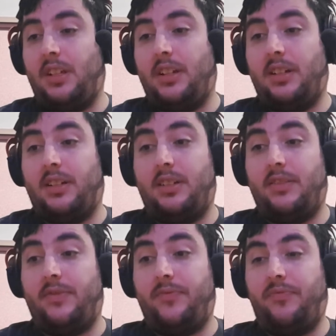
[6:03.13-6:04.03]
and
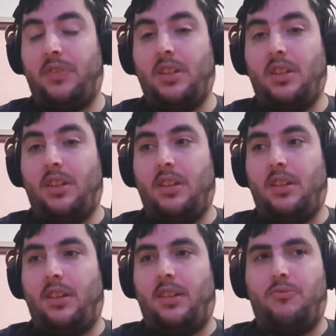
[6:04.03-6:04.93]

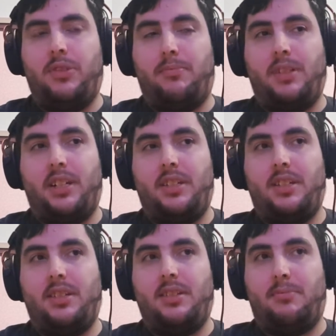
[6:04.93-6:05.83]
with
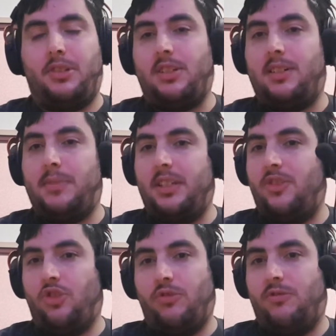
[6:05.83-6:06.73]
Blake, the plot armor is
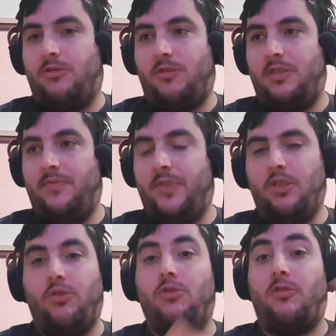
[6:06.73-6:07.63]
her aura.
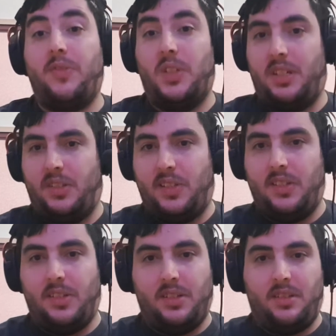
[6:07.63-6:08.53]
Her aura is
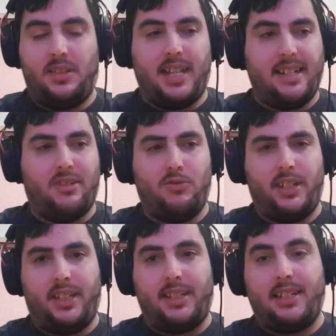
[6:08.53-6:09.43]
inconsistent. That I want to
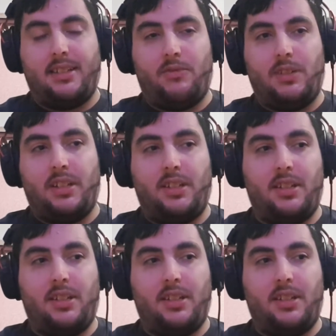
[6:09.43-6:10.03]
get out of the way.